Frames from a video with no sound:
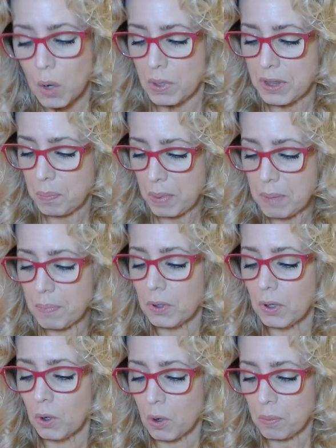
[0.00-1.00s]
with the
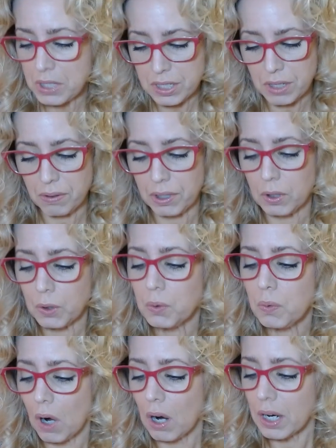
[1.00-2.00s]
people or material
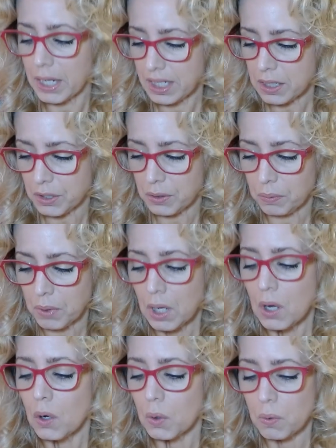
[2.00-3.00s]
who are in you,
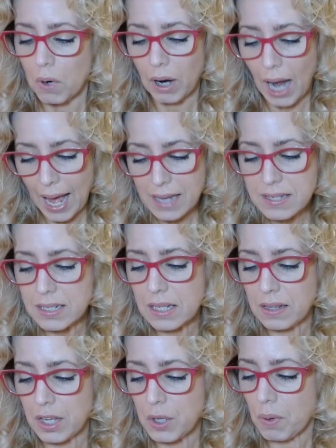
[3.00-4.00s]
who are
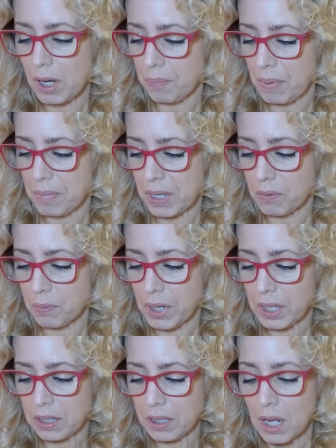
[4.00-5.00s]
asking that you help them get
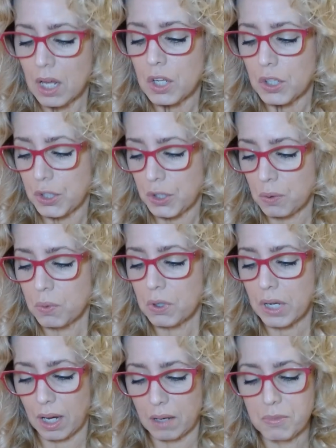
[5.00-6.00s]
written, you
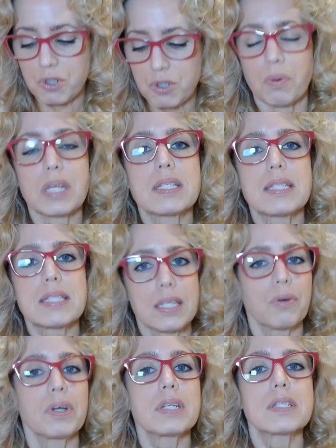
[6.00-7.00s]
will come to a
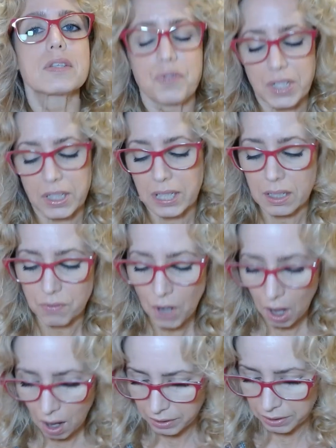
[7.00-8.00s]
secret feeling of
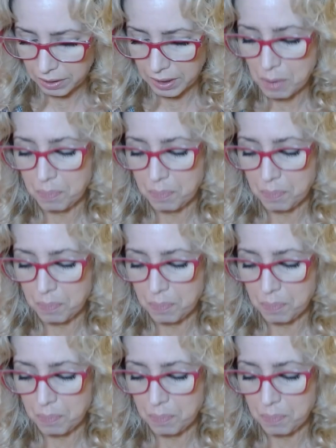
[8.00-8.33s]
honor.